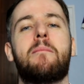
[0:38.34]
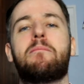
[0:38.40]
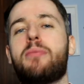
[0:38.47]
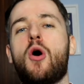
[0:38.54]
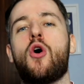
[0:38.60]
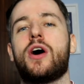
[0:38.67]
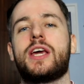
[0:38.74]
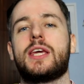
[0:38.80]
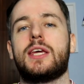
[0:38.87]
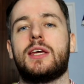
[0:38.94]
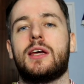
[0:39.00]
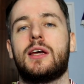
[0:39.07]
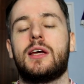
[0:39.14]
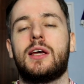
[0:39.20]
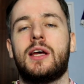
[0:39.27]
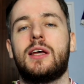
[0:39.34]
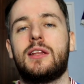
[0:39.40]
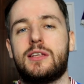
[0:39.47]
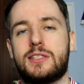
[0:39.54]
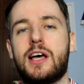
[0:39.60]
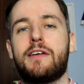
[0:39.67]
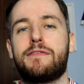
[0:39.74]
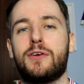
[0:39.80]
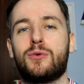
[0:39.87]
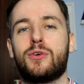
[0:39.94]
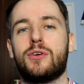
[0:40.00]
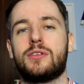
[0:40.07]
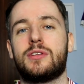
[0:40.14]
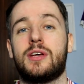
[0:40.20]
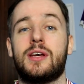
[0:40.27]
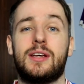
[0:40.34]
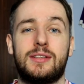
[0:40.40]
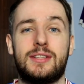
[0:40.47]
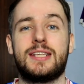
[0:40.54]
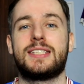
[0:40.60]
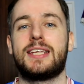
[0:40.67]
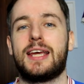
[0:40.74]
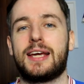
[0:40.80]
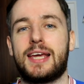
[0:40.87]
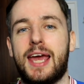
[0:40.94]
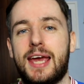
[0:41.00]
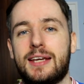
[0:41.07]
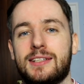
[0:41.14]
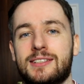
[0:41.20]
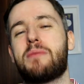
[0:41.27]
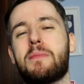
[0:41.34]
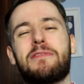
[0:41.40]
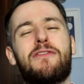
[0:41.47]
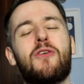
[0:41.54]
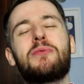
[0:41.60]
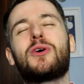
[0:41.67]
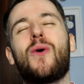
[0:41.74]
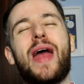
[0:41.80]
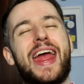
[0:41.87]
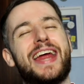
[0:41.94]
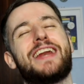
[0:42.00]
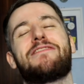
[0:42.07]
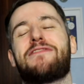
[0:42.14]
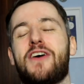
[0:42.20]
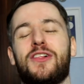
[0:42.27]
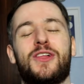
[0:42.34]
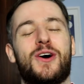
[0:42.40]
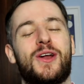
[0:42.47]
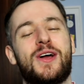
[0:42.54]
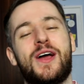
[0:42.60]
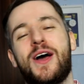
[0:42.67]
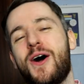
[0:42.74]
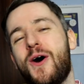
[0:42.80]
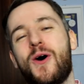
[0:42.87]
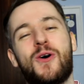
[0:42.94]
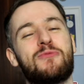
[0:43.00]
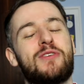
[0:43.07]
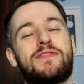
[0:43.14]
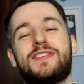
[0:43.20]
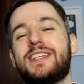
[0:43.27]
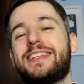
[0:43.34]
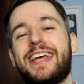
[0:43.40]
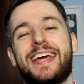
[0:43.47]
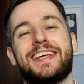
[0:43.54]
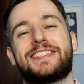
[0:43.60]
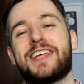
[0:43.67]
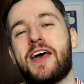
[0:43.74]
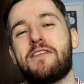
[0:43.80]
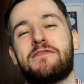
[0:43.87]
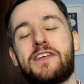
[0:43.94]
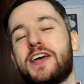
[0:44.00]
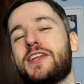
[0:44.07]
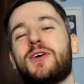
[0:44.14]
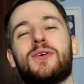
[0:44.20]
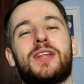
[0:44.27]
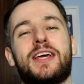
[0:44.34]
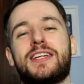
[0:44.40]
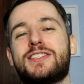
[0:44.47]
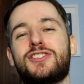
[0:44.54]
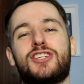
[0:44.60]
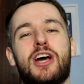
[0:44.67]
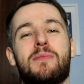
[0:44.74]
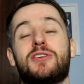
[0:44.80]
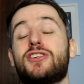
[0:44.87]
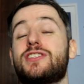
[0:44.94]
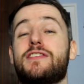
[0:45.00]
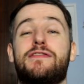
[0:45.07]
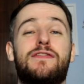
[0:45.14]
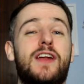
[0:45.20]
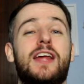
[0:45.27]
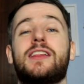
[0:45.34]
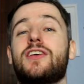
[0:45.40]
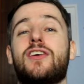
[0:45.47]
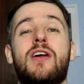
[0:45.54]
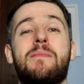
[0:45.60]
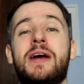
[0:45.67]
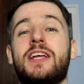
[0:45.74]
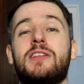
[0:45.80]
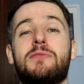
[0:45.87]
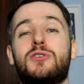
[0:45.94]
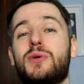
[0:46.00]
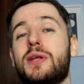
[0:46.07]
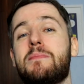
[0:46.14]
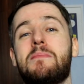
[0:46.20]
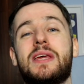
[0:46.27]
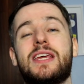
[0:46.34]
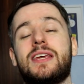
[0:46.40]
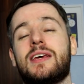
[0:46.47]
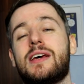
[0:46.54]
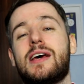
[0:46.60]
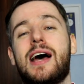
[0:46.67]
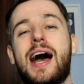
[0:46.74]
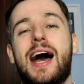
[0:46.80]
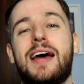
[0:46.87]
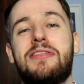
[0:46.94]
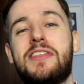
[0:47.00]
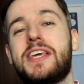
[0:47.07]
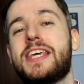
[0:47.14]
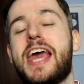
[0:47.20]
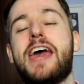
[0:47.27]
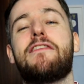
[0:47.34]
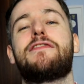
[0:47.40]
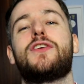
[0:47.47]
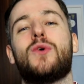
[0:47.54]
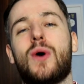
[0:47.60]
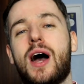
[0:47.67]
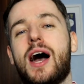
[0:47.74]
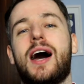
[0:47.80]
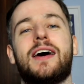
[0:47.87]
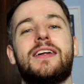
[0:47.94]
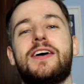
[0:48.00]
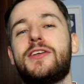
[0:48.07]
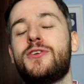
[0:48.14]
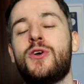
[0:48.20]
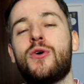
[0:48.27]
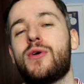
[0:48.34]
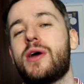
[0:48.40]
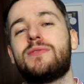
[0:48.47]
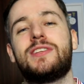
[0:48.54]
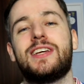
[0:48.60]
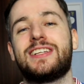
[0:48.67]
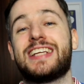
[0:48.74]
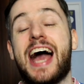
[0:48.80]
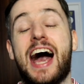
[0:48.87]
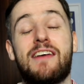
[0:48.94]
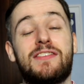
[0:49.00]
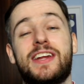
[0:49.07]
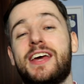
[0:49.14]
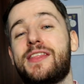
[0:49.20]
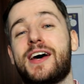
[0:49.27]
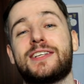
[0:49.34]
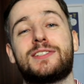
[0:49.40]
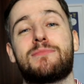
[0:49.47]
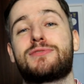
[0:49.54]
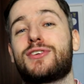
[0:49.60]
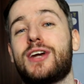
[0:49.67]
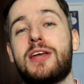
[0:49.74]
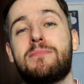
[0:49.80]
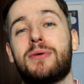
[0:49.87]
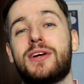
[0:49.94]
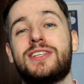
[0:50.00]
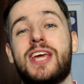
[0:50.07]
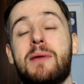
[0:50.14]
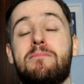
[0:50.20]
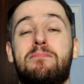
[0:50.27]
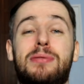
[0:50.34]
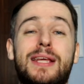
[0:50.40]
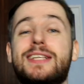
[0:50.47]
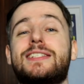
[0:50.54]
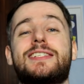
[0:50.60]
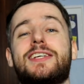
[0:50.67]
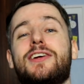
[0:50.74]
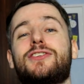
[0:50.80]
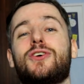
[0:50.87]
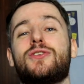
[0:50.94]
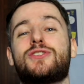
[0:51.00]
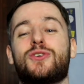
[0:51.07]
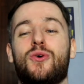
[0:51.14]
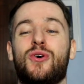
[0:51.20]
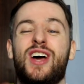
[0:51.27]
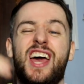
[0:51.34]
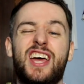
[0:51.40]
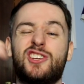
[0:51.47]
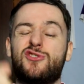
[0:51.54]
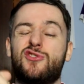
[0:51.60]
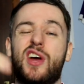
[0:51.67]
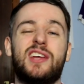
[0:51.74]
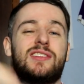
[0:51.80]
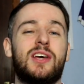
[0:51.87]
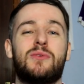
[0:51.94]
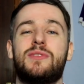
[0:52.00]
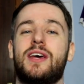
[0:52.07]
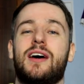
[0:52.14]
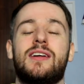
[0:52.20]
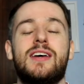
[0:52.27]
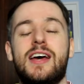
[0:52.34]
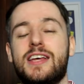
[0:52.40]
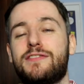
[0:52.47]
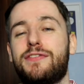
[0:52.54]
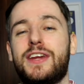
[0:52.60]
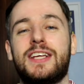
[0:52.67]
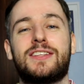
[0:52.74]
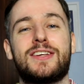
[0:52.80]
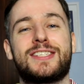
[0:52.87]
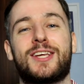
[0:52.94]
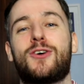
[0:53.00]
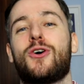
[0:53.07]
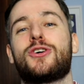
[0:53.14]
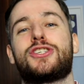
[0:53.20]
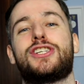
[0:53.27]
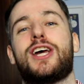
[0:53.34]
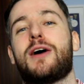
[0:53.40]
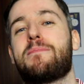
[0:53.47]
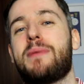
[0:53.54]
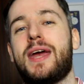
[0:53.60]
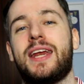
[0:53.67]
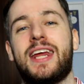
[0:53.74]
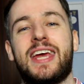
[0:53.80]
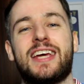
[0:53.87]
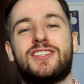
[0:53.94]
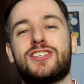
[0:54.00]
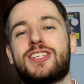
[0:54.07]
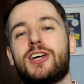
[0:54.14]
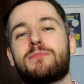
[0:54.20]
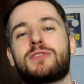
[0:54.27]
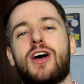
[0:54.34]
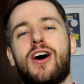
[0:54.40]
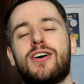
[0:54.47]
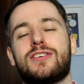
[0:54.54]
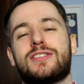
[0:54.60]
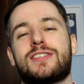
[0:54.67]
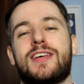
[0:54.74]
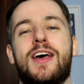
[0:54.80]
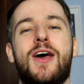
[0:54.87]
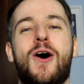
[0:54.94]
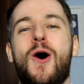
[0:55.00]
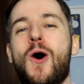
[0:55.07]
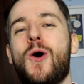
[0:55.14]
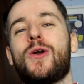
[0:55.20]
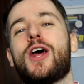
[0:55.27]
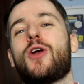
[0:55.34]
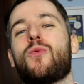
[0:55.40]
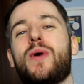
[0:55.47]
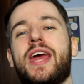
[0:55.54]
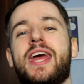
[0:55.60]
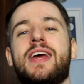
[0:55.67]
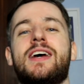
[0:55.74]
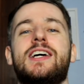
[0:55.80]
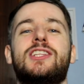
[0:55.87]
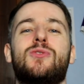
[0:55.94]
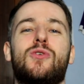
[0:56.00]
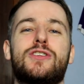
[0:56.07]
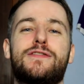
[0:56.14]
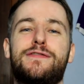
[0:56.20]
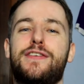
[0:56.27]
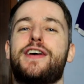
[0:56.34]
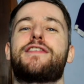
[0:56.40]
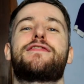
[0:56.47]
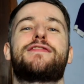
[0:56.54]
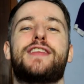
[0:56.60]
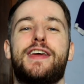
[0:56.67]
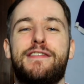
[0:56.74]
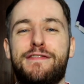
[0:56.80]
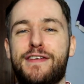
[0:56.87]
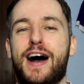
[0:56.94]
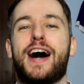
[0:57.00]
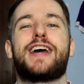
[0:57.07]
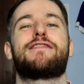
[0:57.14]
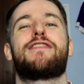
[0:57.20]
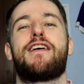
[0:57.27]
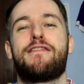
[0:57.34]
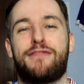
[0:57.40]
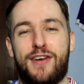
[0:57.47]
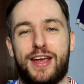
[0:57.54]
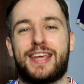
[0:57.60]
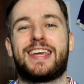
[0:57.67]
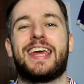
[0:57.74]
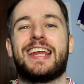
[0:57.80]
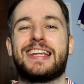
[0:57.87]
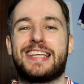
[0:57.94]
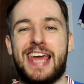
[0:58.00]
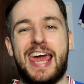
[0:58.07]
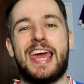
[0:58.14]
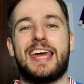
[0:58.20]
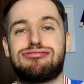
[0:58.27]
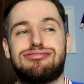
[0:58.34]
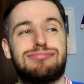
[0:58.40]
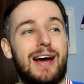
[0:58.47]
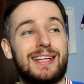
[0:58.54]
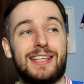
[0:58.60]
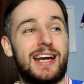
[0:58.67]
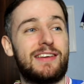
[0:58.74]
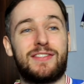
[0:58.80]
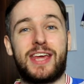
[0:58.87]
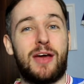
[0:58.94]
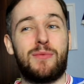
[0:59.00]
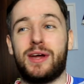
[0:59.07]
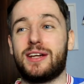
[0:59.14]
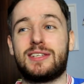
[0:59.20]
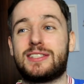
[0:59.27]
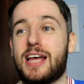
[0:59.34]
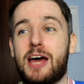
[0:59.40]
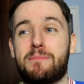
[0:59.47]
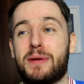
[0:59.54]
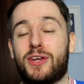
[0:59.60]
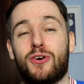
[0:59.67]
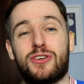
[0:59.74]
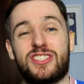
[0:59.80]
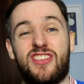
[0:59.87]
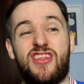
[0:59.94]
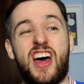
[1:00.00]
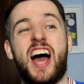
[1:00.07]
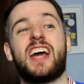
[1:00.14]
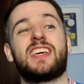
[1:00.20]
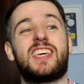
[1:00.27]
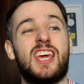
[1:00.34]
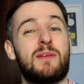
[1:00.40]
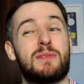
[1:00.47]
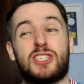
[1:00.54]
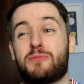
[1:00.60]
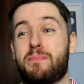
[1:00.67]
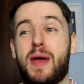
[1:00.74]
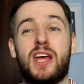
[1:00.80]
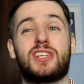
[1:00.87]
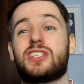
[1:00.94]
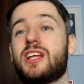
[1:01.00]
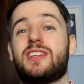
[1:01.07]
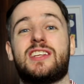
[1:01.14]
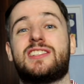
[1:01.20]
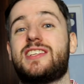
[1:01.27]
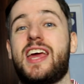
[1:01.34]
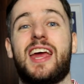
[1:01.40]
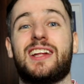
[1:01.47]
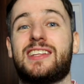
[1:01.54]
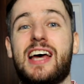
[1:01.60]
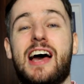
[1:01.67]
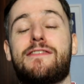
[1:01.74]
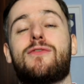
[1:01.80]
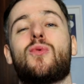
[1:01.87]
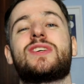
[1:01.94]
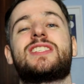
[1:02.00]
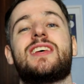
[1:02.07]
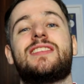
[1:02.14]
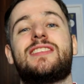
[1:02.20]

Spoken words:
Boy, does that feel good to say again. But before we go any further on with today's video, ladies and gentlemen, just a friendly reminder between me and thee, if you are new around here and you haven't hit that subscribe button yet, please consider doing so. It's right down there. It's free. It doesn't cost you a penny. It just helps us on our way towards 55 freaking K. I don't even care where to start because that game, especially in the second half, was the